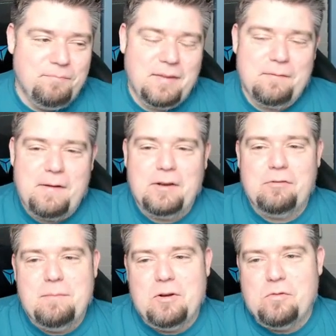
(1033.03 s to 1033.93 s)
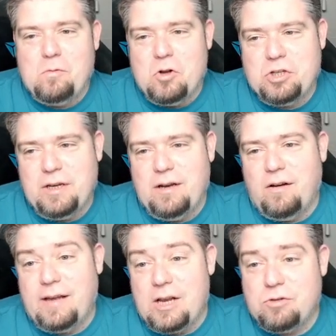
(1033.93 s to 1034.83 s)
thanks very much for watching.
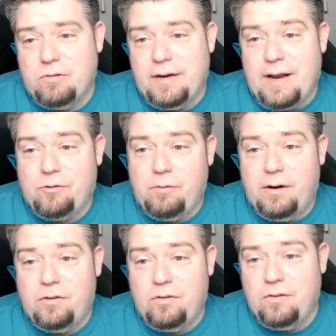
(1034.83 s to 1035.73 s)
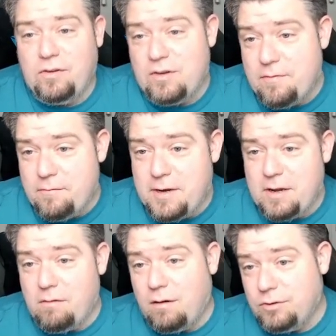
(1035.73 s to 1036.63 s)
I'll catch you all on the next one. As soon as there's another
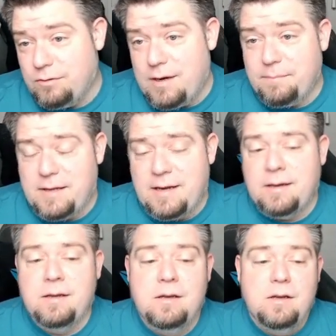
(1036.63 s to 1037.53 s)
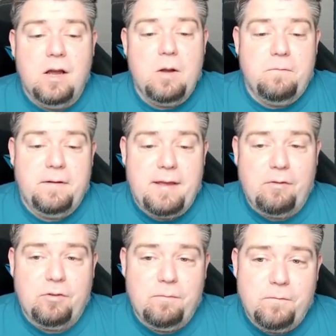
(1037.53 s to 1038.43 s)
video, I'll do an update. Hopefully
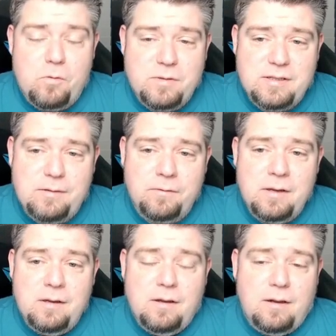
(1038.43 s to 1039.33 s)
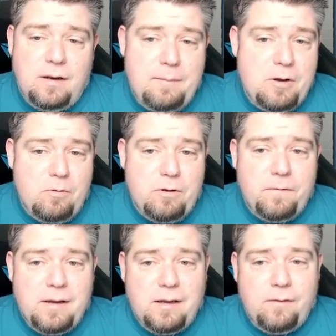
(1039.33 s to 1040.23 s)
that was informative. Let me know what you
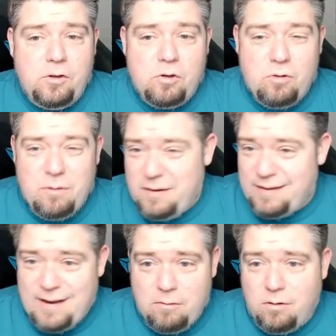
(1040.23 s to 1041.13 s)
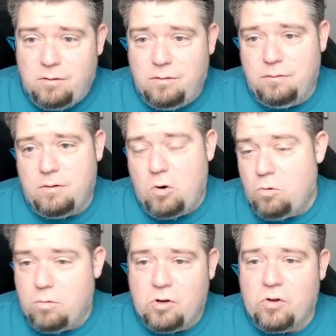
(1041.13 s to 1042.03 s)
think. If you don't want to miss out on
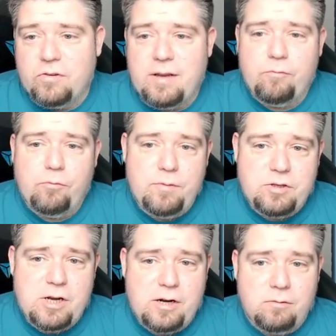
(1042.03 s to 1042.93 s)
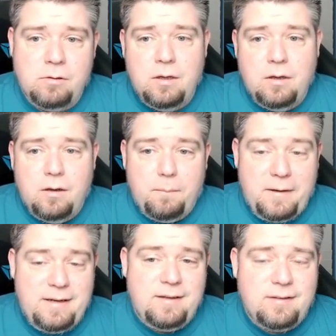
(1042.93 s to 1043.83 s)
Old World content from this channel,
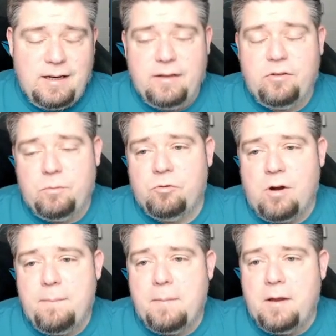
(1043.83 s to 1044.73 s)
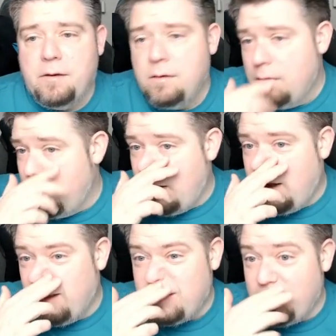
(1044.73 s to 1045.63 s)
please click the subscribe button.
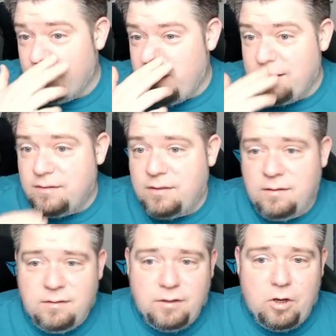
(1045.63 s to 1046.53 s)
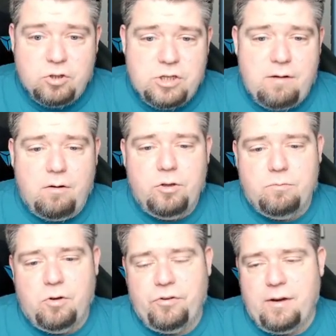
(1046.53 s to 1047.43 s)
Tell your friends, share it on
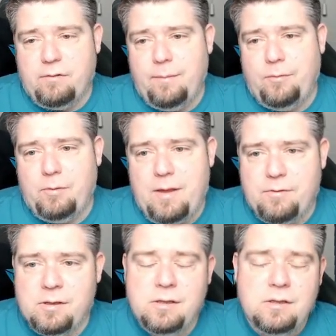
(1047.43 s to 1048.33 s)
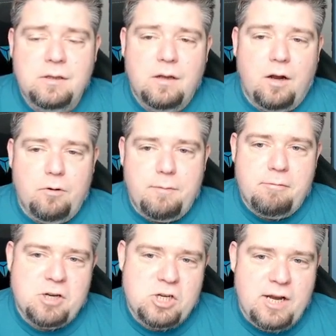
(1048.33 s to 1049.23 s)
your WhatsApp groups, whatever. I really
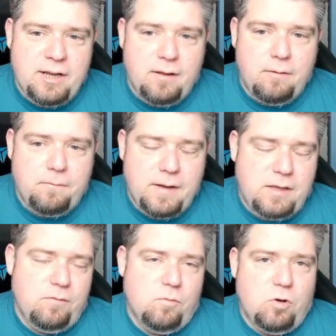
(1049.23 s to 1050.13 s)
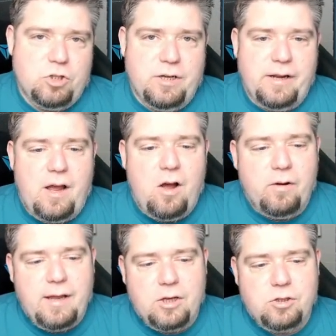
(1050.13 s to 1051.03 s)
appreciate it. Thank you for watching.
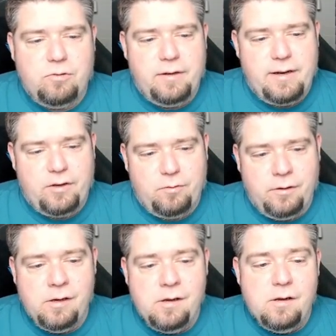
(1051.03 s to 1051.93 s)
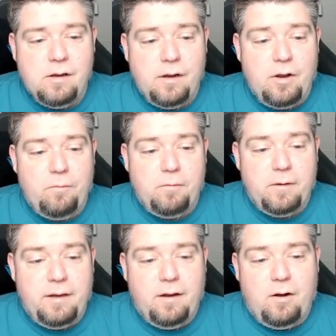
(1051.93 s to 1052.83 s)
I'll catch you all in the next one, and
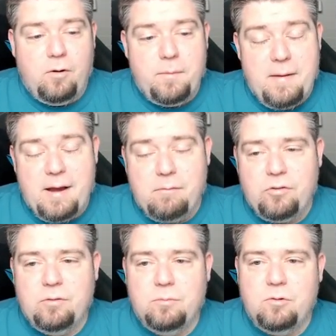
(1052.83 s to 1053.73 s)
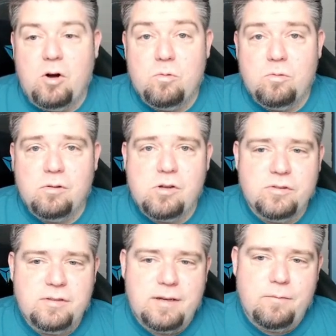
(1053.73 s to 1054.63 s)
hopefully I'll be back with some more Old World
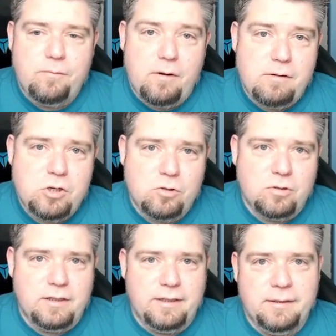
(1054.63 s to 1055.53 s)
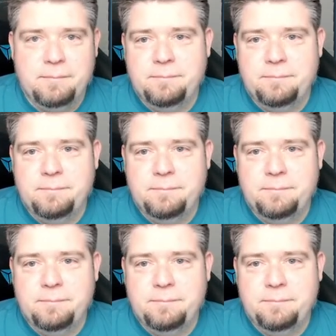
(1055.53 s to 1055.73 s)
content very shortly.